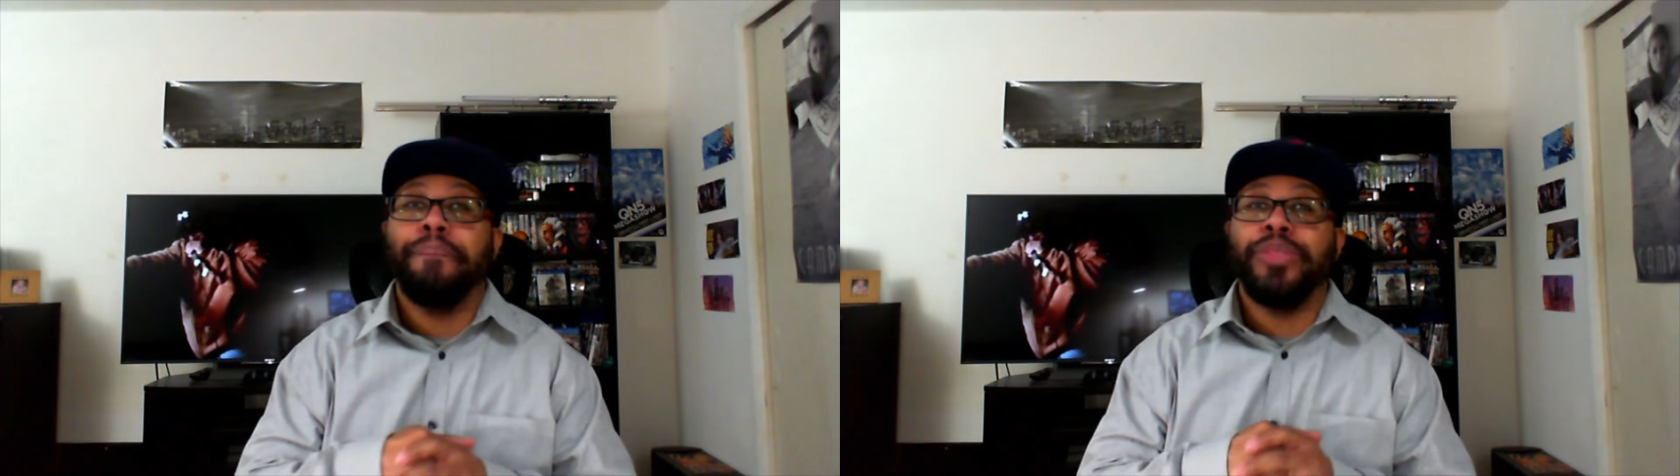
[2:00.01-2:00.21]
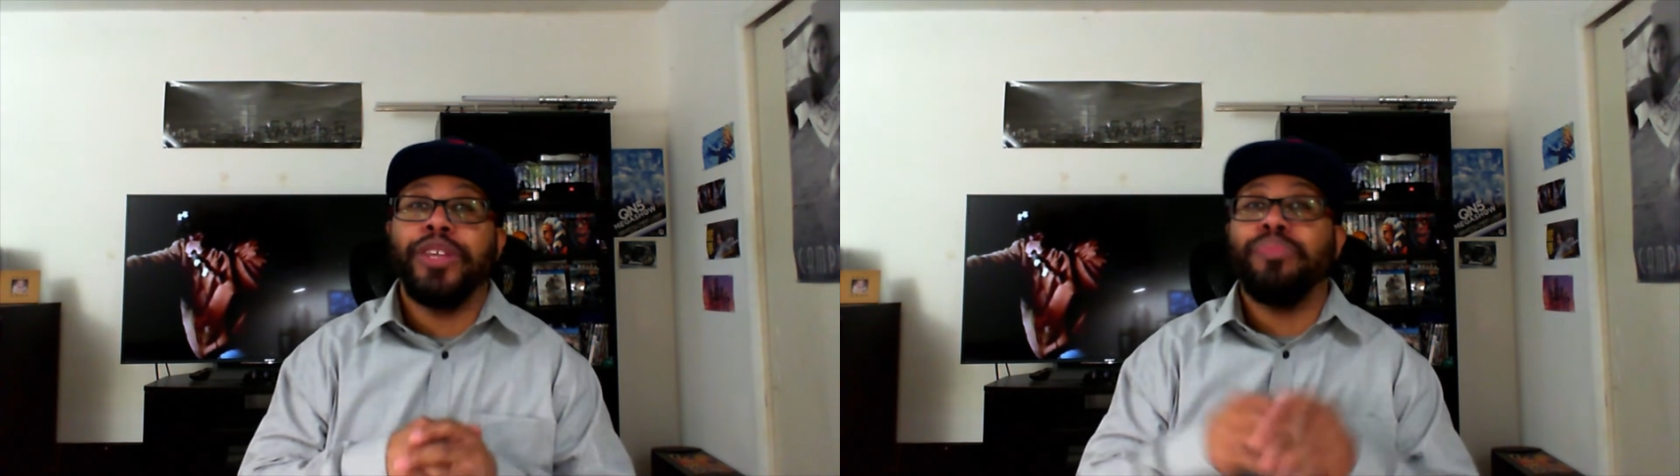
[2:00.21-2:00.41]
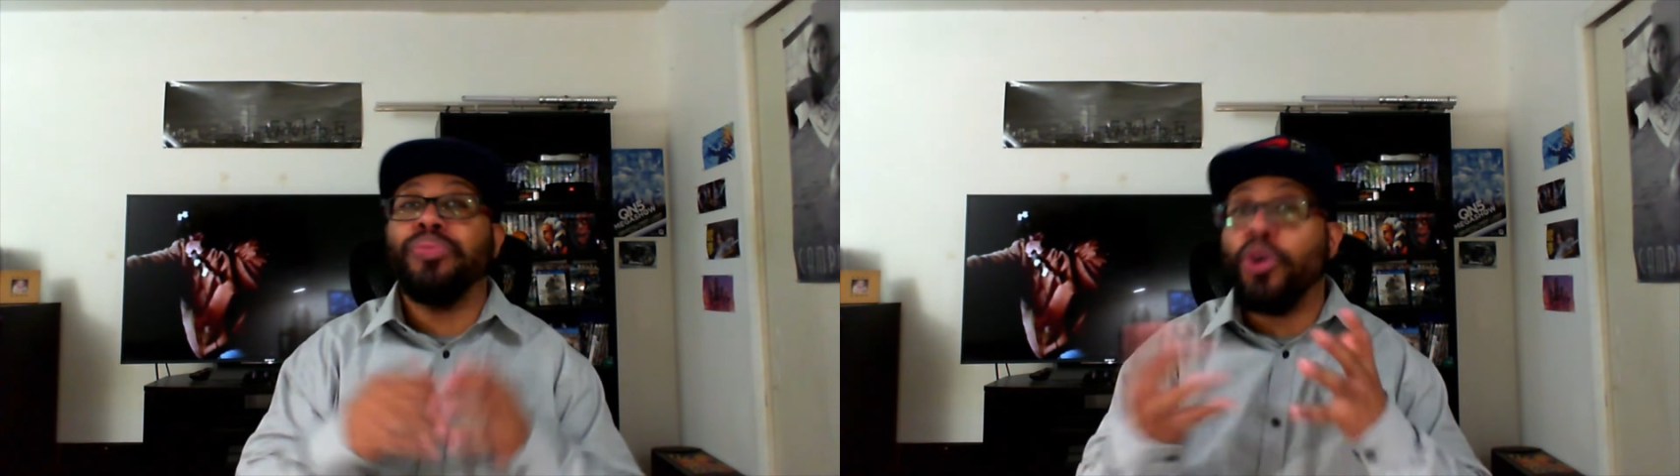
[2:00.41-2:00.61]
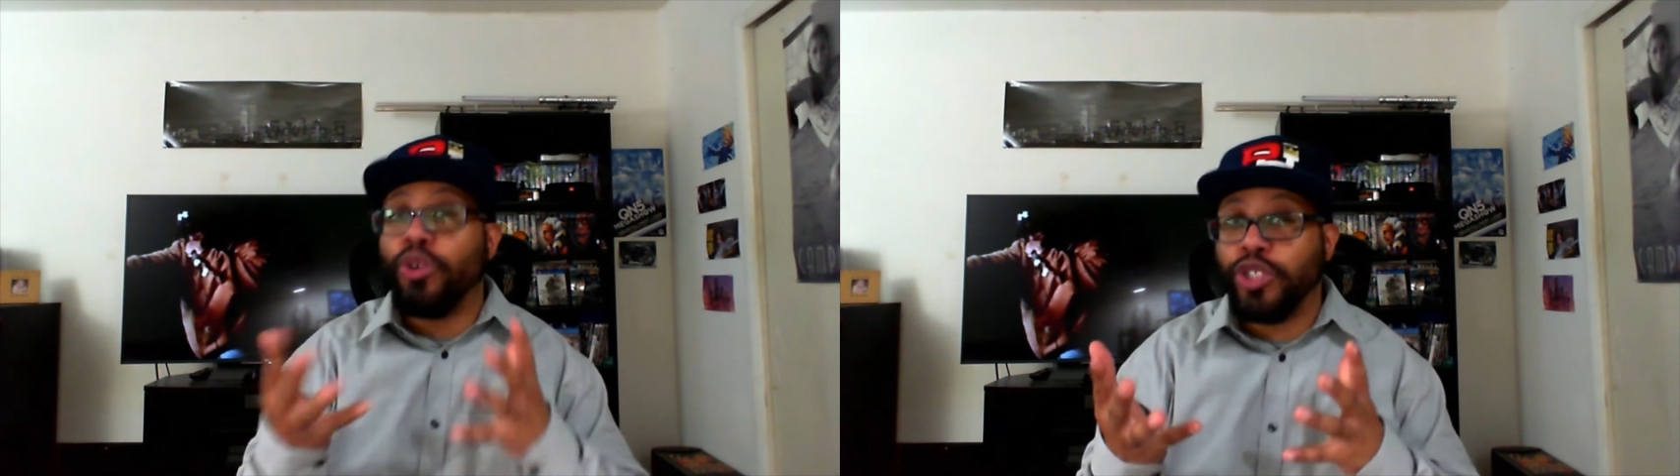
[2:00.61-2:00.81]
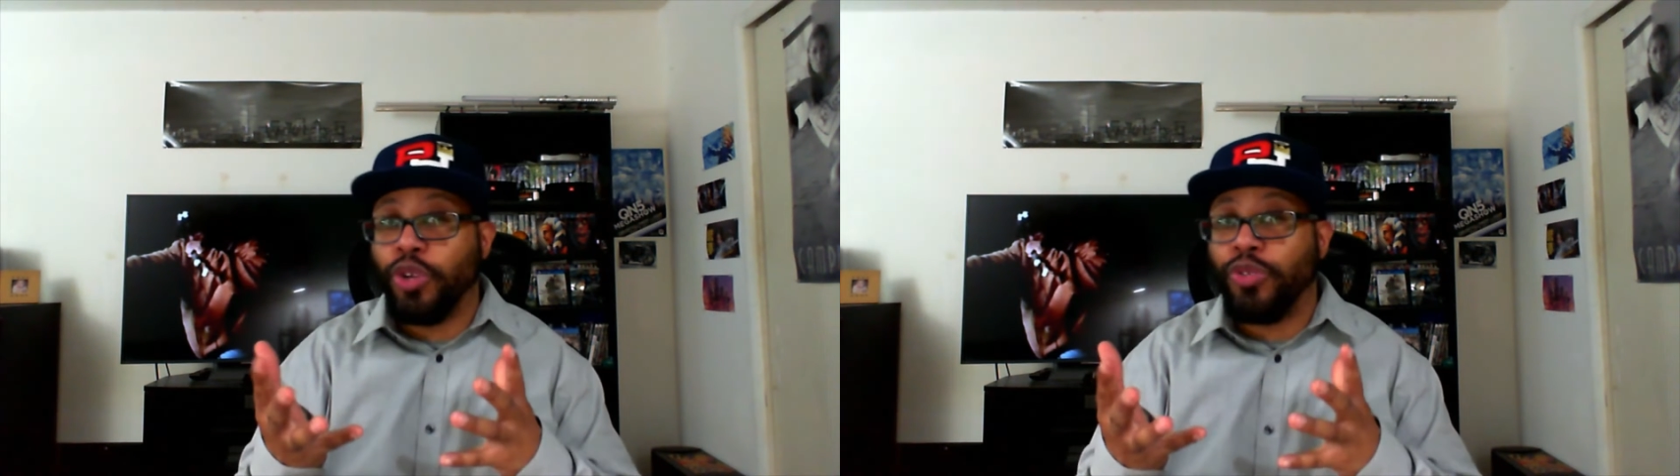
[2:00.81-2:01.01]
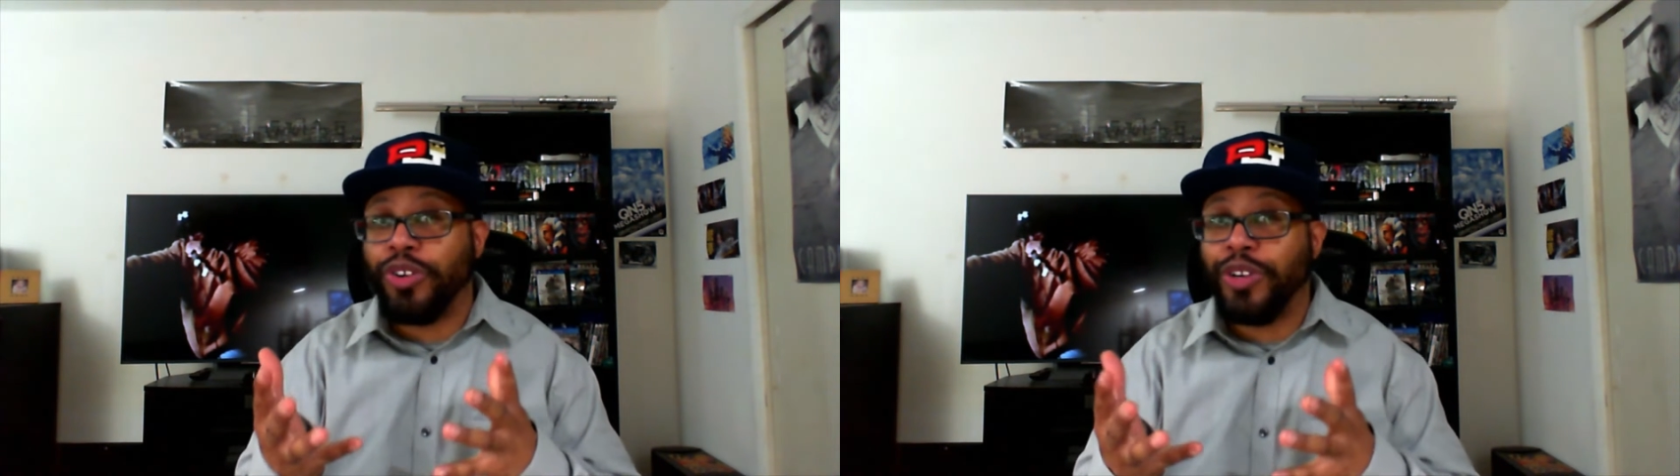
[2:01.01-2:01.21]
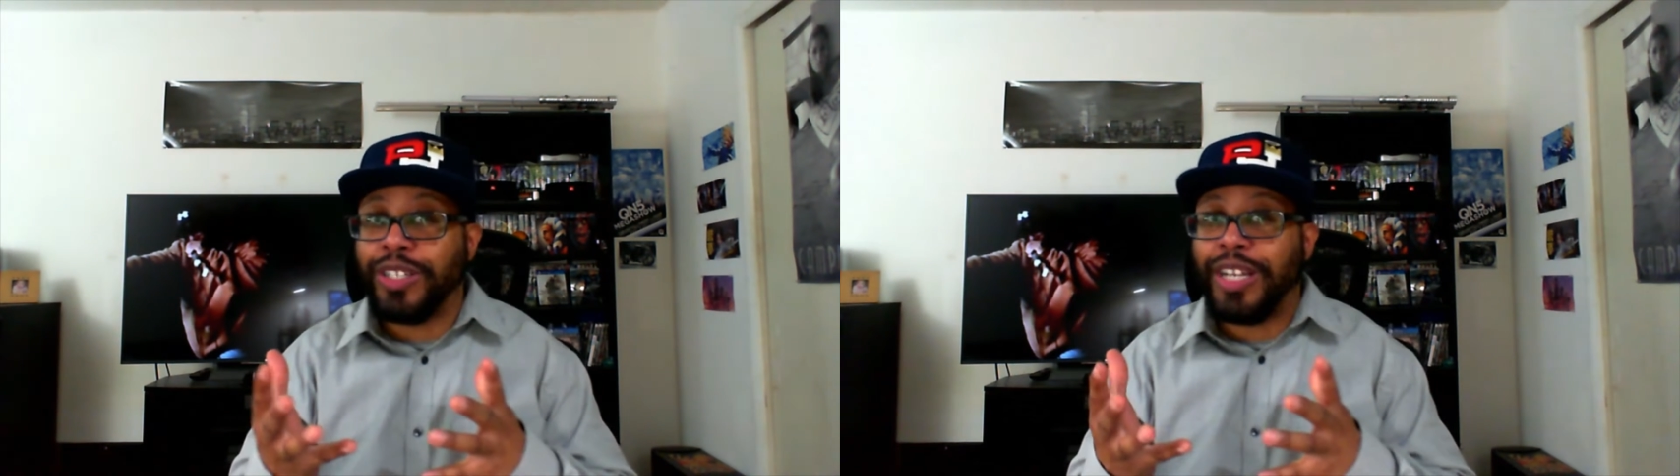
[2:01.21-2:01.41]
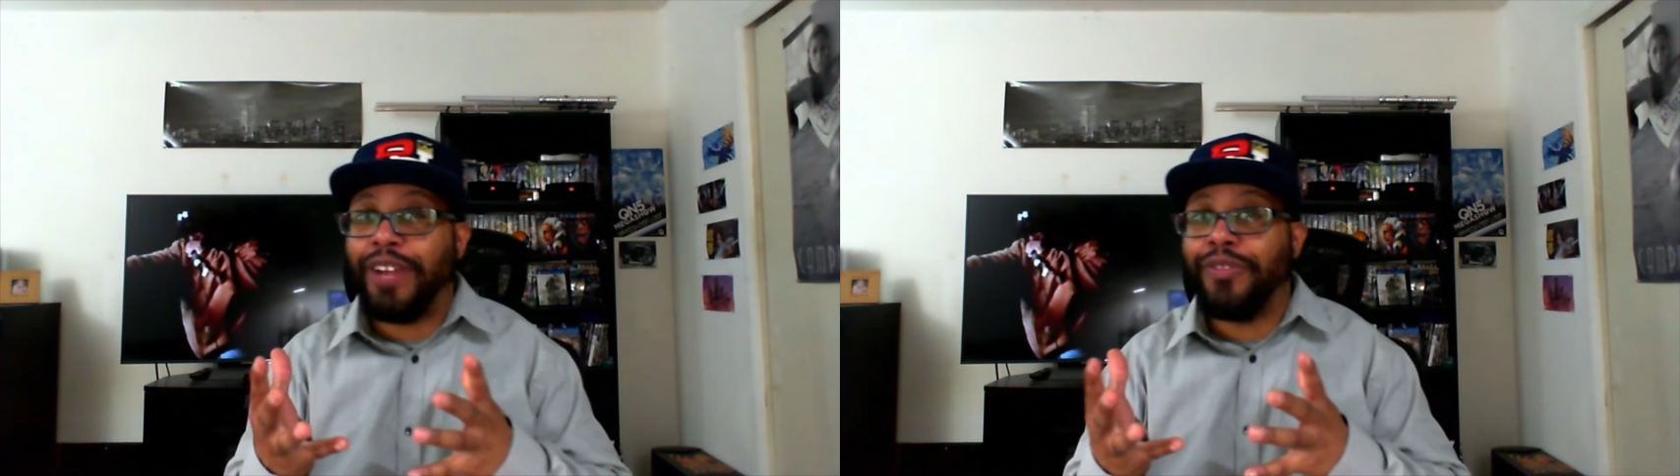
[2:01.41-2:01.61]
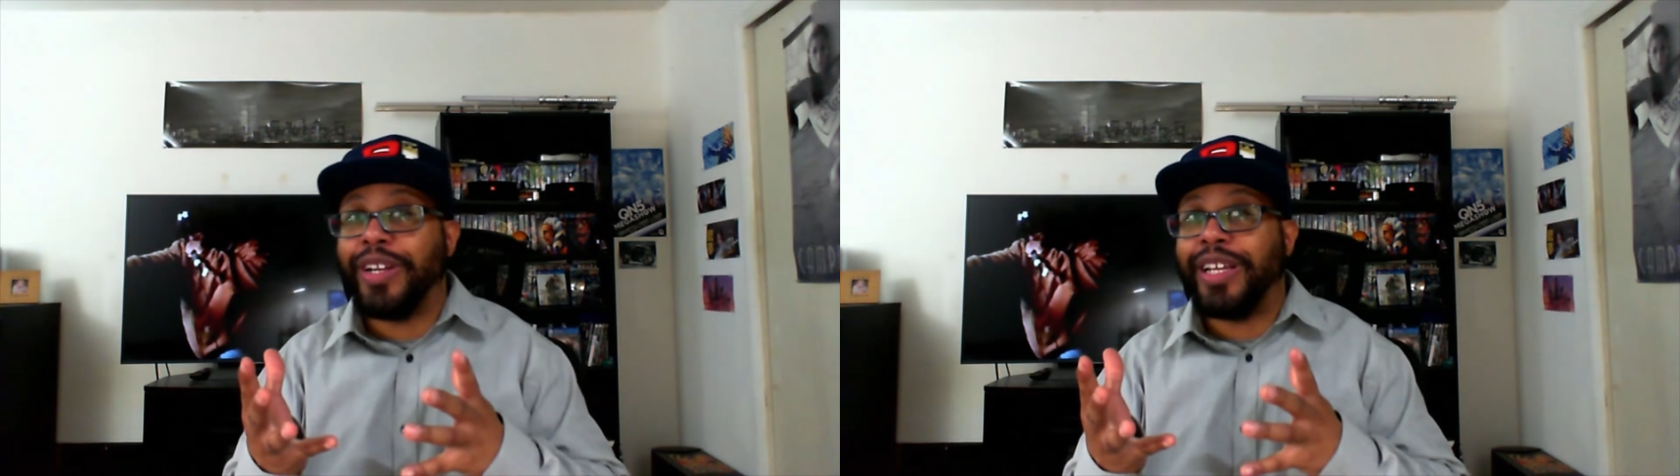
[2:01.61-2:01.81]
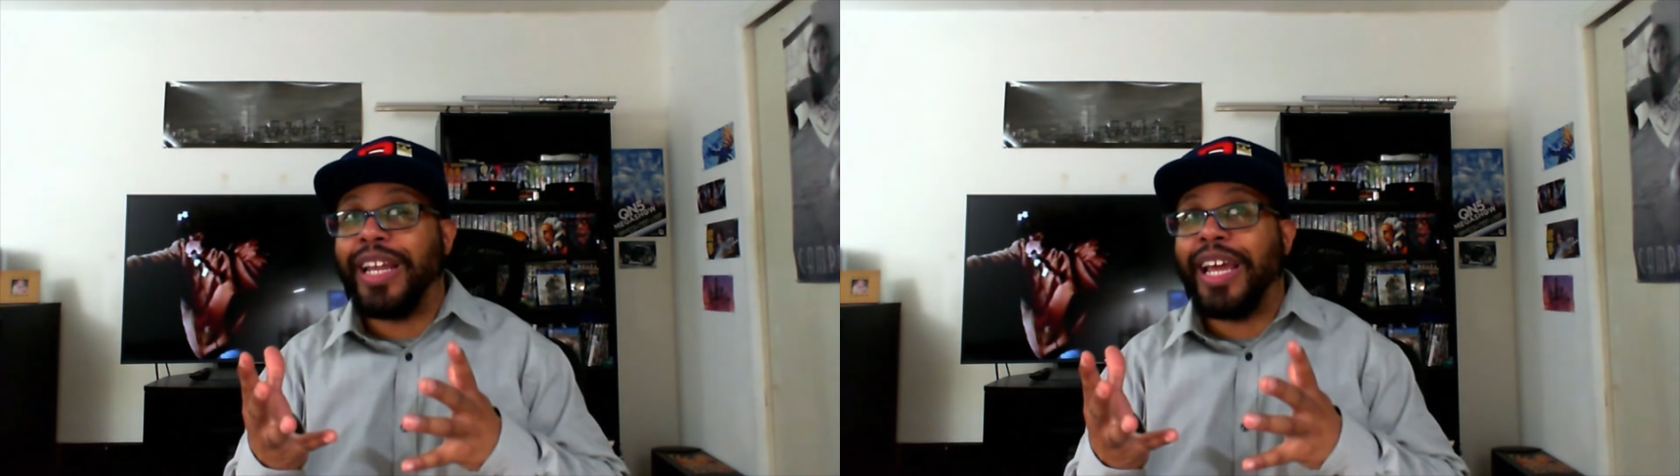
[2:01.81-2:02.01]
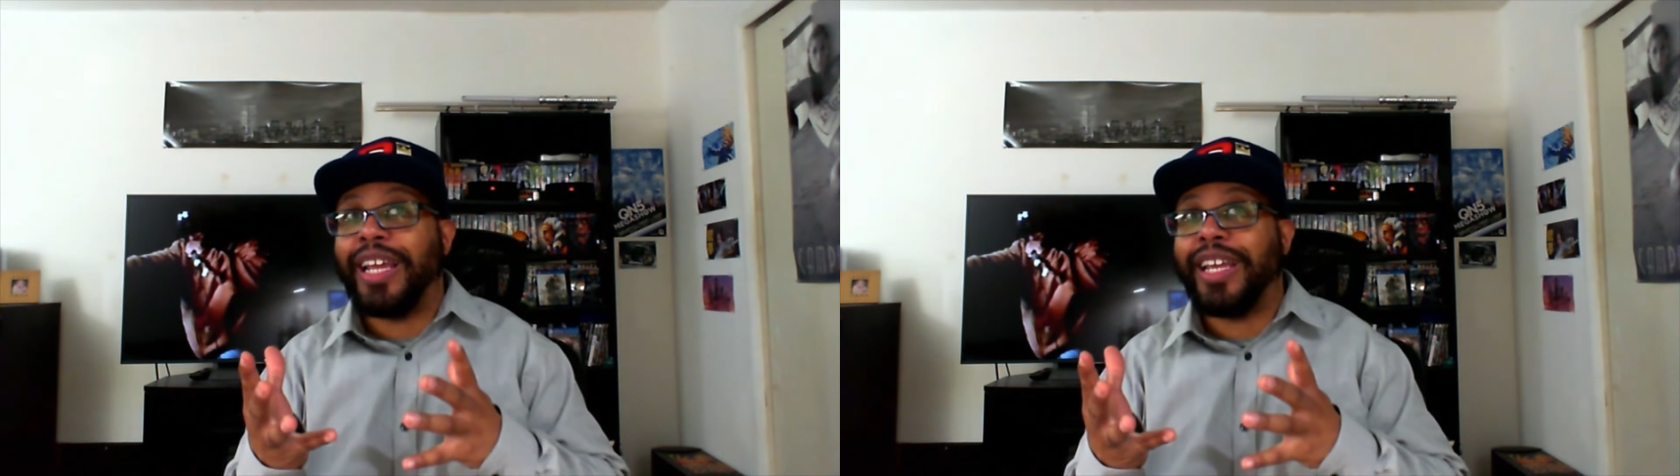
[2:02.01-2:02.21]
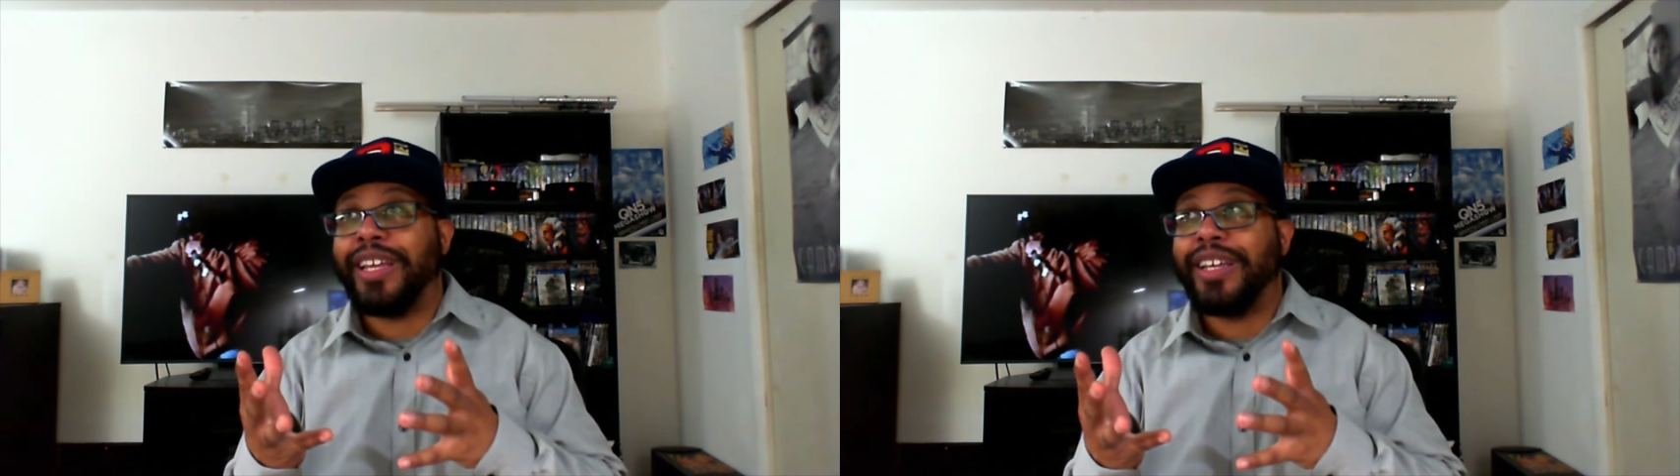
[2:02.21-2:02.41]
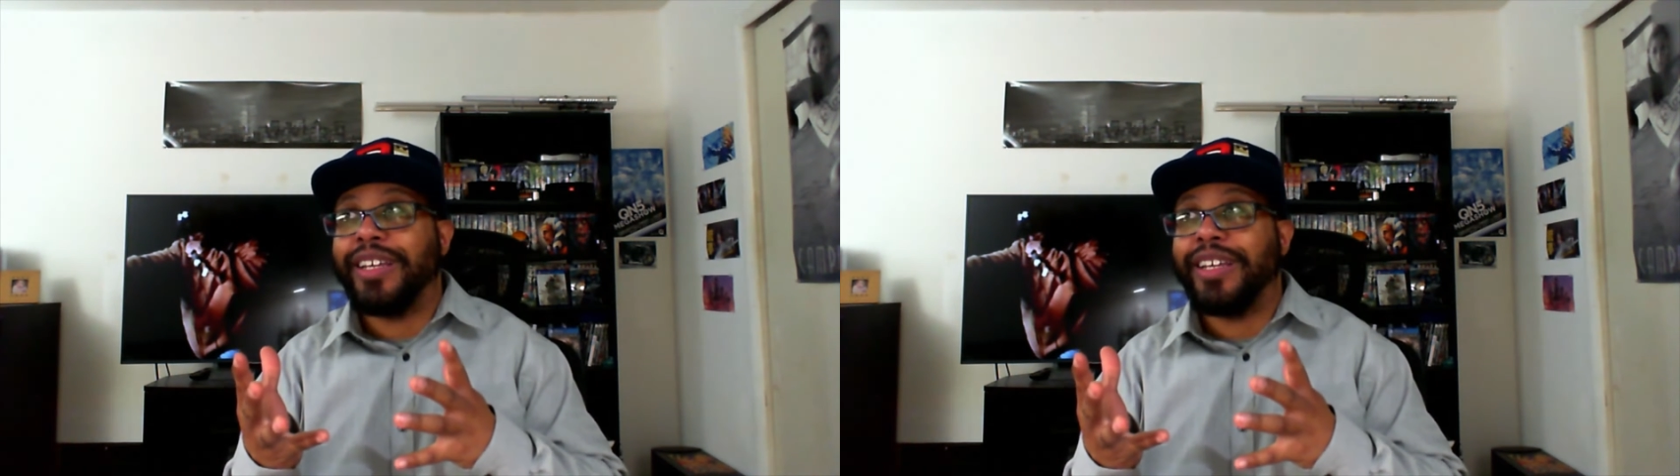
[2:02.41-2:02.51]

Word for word: the proto Joker, it's not really like.